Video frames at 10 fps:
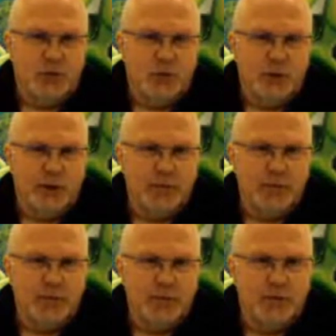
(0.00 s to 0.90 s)
when
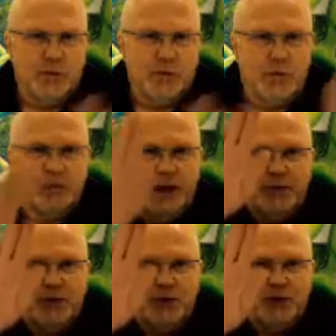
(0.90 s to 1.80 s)
people put
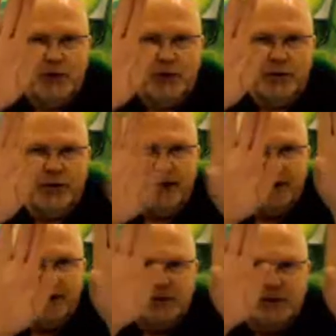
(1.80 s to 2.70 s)
wallpaper on with a
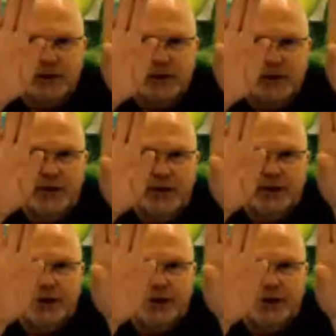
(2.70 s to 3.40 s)
pattern, that the